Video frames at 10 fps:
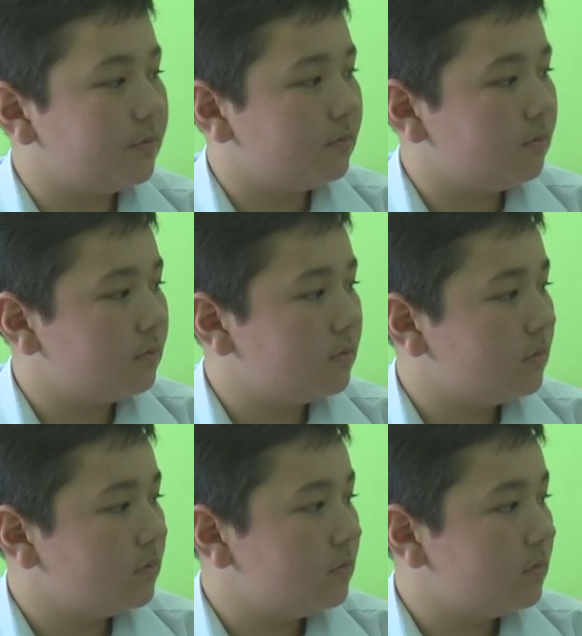
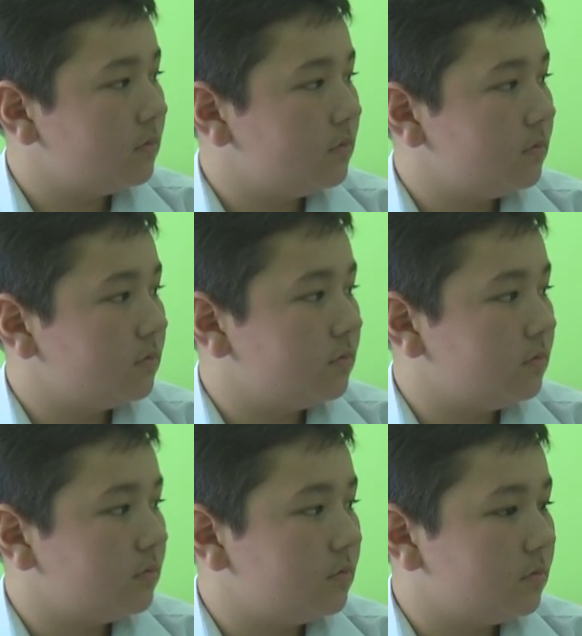
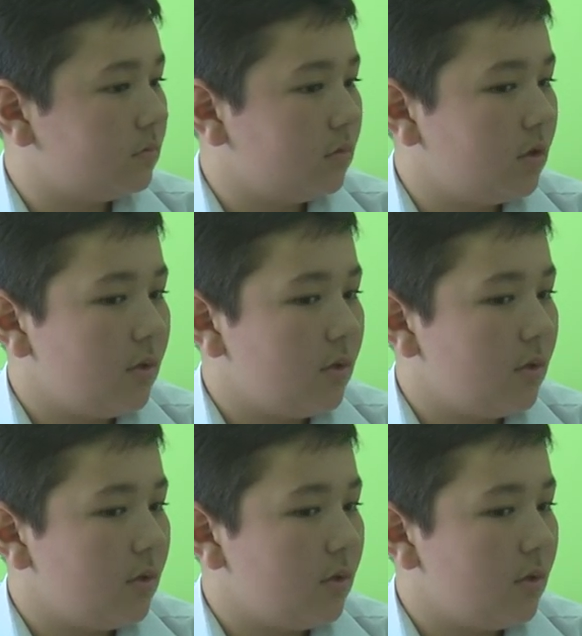(not speaking)